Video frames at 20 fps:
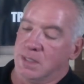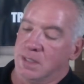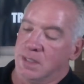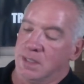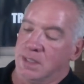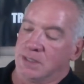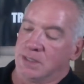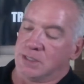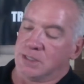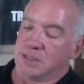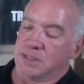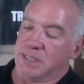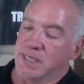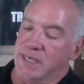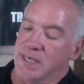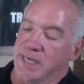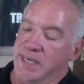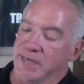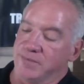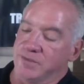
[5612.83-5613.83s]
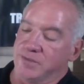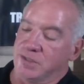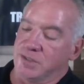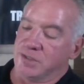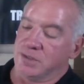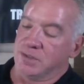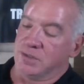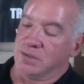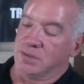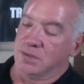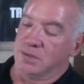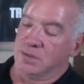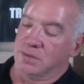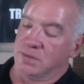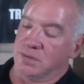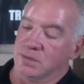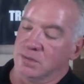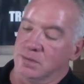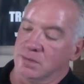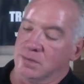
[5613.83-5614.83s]
He says, I have to
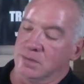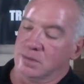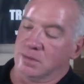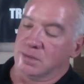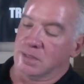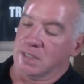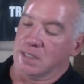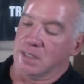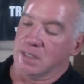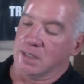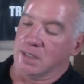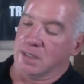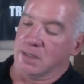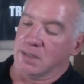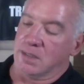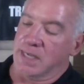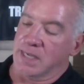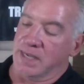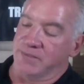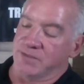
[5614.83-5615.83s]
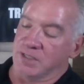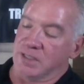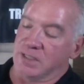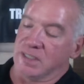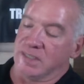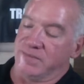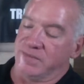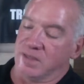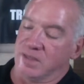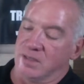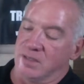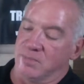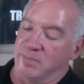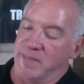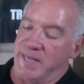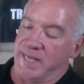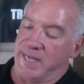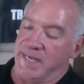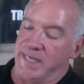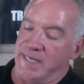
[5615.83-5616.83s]
leave the
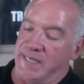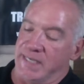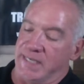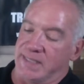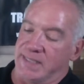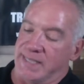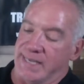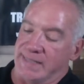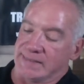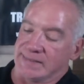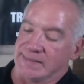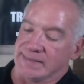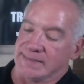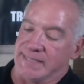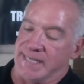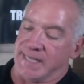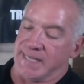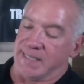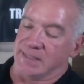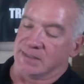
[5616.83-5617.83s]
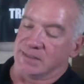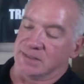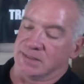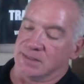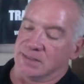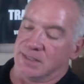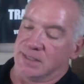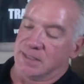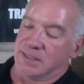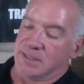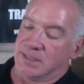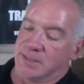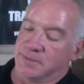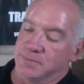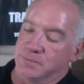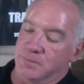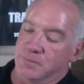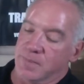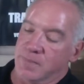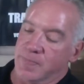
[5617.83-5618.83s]
debate at that status.
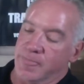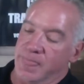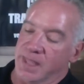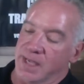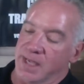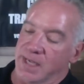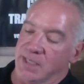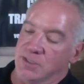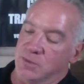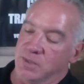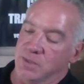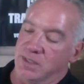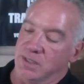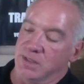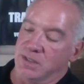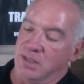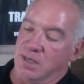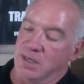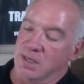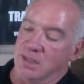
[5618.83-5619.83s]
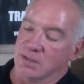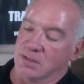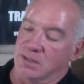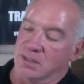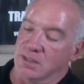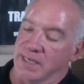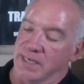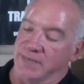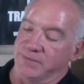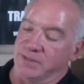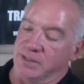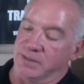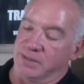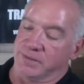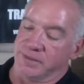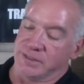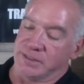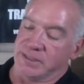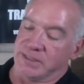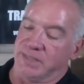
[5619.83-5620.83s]
I tweeted the article after I
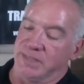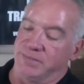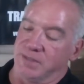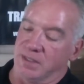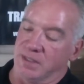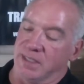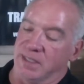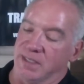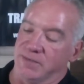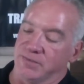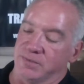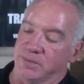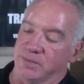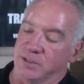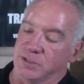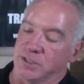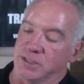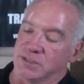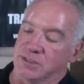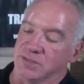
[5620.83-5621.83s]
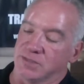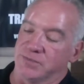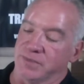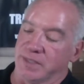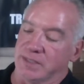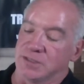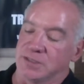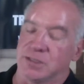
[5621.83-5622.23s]
received the link from a trusted friend.